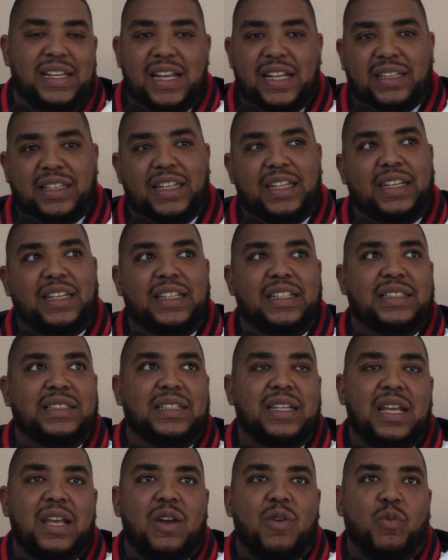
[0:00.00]
I think it's
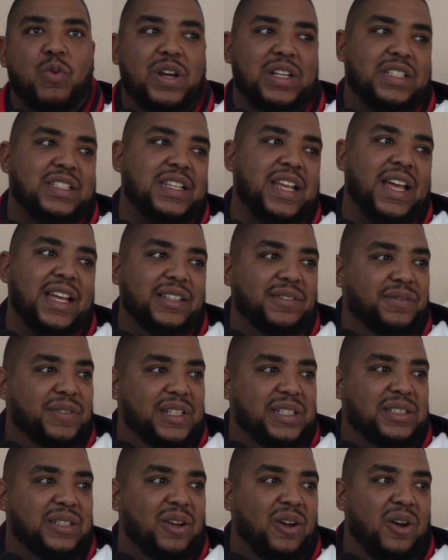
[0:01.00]
one size
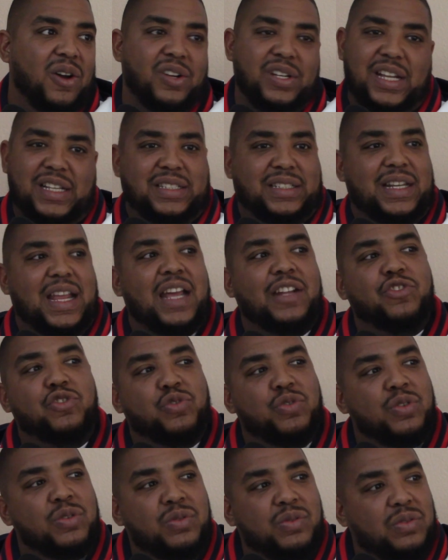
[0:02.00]
fits all. That's not
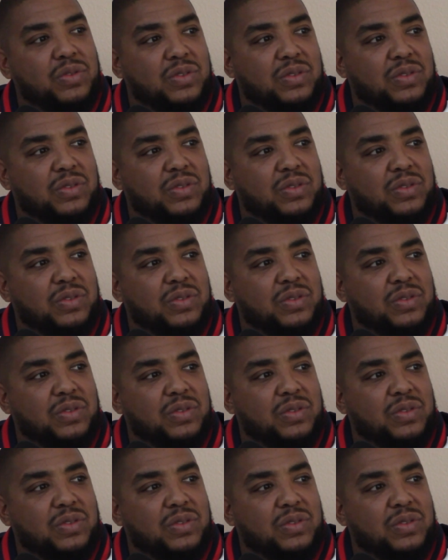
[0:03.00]
true.